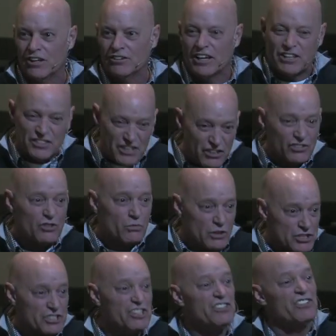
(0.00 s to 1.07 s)
Like this is
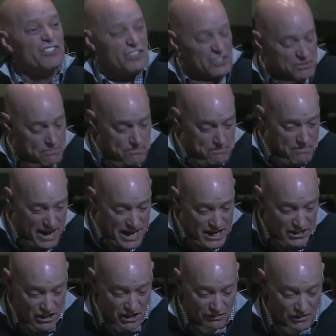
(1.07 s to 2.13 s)
what Jesus is
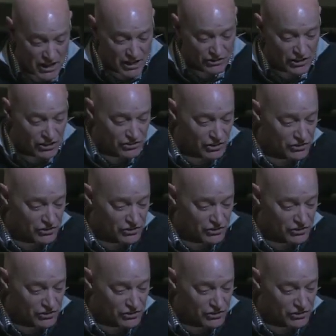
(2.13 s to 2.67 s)
made of. It says